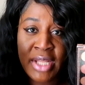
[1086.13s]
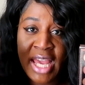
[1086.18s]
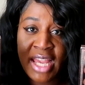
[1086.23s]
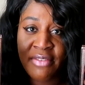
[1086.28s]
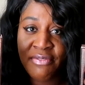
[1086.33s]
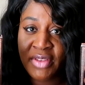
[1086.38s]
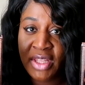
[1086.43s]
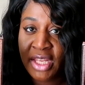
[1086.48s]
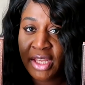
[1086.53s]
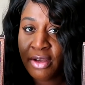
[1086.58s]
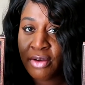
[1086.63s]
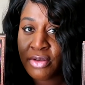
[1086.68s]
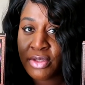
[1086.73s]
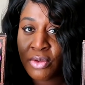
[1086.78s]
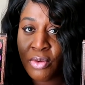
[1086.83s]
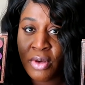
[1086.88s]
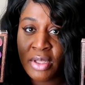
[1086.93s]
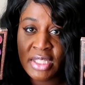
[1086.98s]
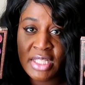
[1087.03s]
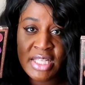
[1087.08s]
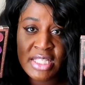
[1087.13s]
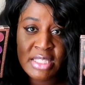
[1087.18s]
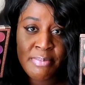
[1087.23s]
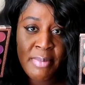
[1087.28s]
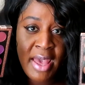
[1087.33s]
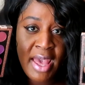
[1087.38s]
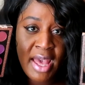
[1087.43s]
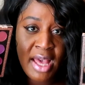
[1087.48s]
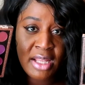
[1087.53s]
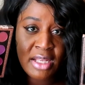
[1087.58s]
like videos on these
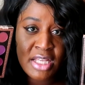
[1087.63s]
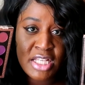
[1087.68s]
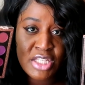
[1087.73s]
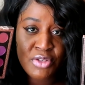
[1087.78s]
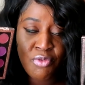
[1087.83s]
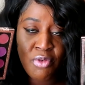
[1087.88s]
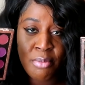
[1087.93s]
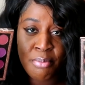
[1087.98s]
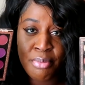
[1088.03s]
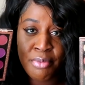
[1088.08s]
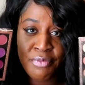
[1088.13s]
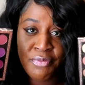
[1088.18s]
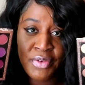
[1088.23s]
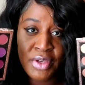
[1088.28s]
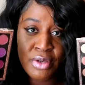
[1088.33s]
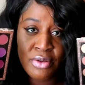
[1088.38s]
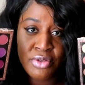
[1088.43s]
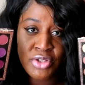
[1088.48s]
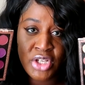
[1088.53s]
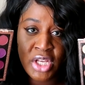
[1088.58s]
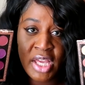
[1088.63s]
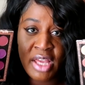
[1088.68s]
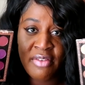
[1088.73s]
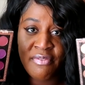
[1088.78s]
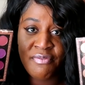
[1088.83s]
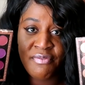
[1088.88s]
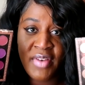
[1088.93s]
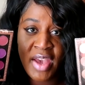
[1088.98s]
palettes from Profusion and